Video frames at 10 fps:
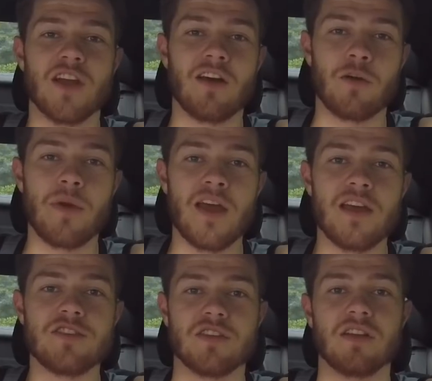out our
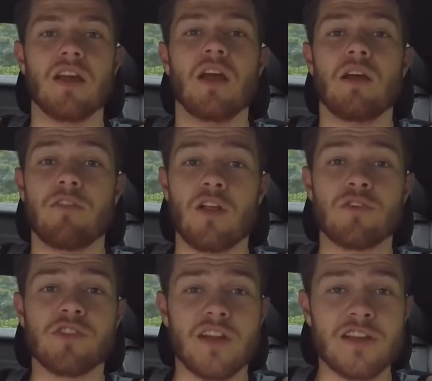page and follow
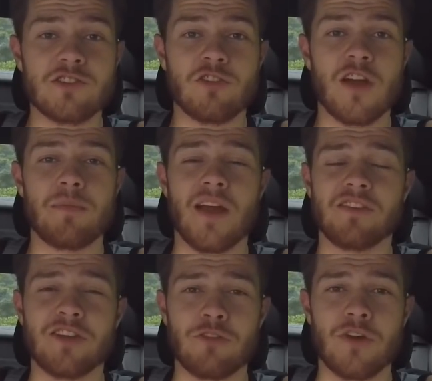us on Instagram, Down
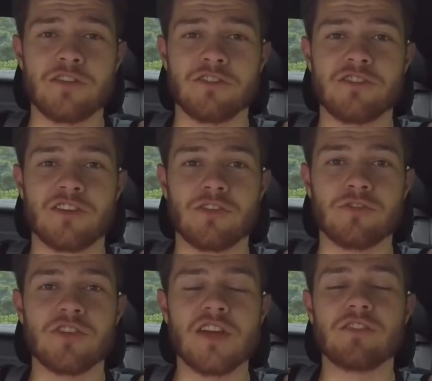South Racing
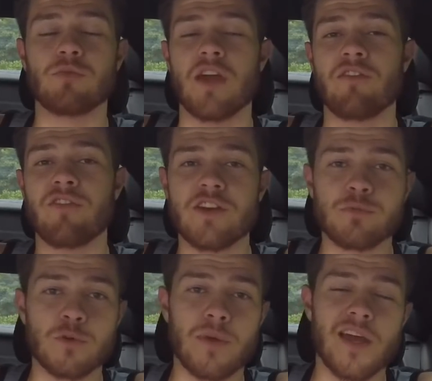606. We have a
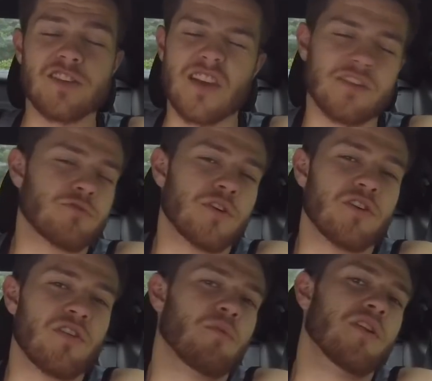Facebook page and a
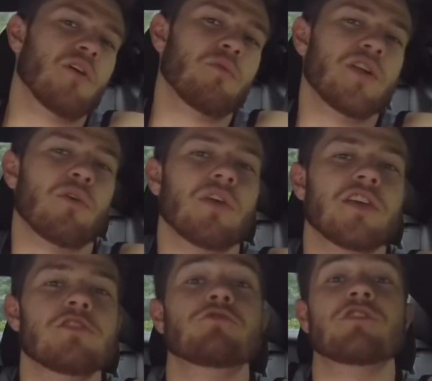Twitter that we don't really
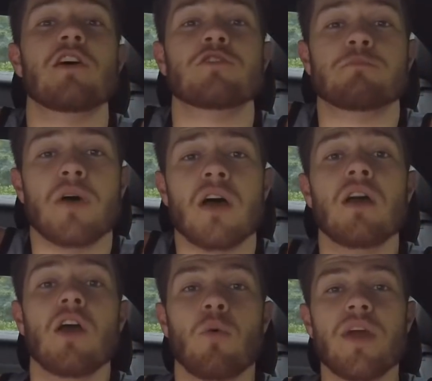use those, but
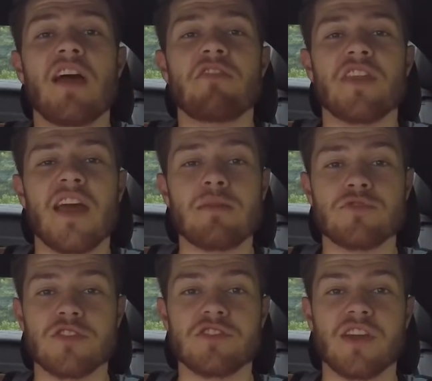we have the
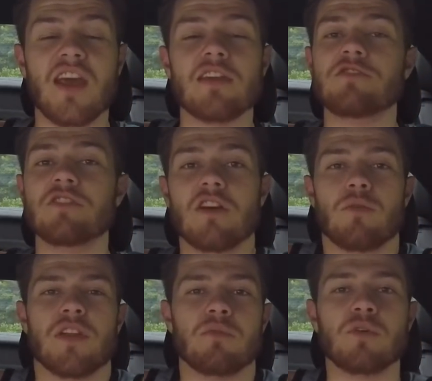names just in case.
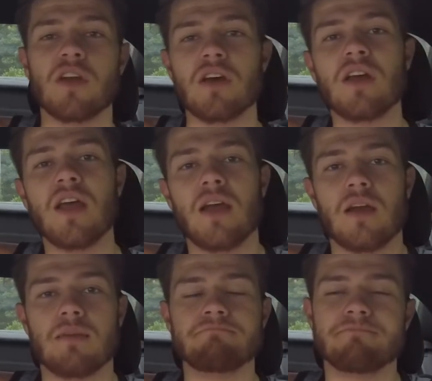We didn't want
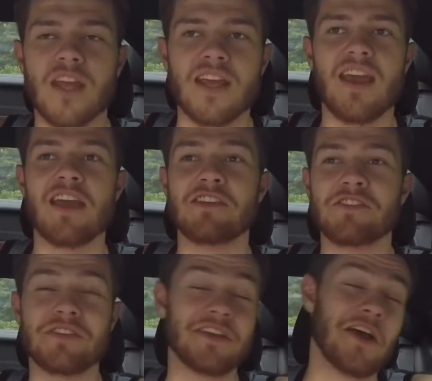to, in
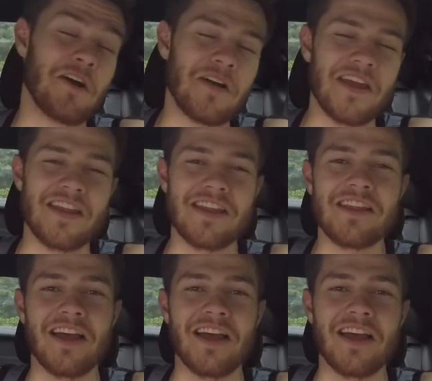case in